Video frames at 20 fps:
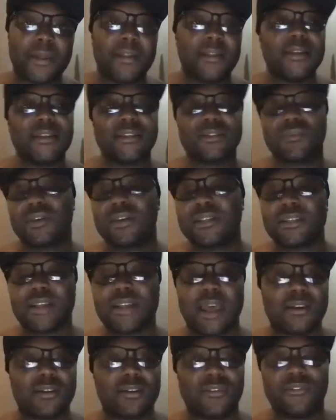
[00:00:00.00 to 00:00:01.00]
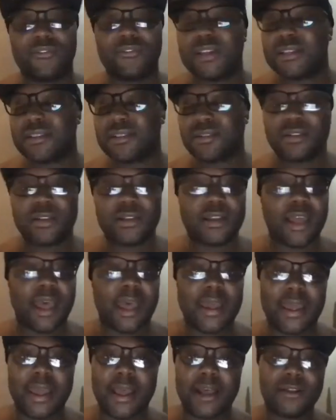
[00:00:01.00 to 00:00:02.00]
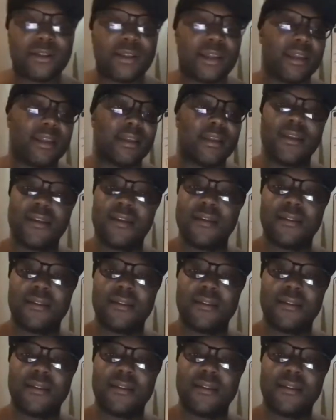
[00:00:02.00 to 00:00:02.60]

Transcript: This one is not going to fizzle and die out like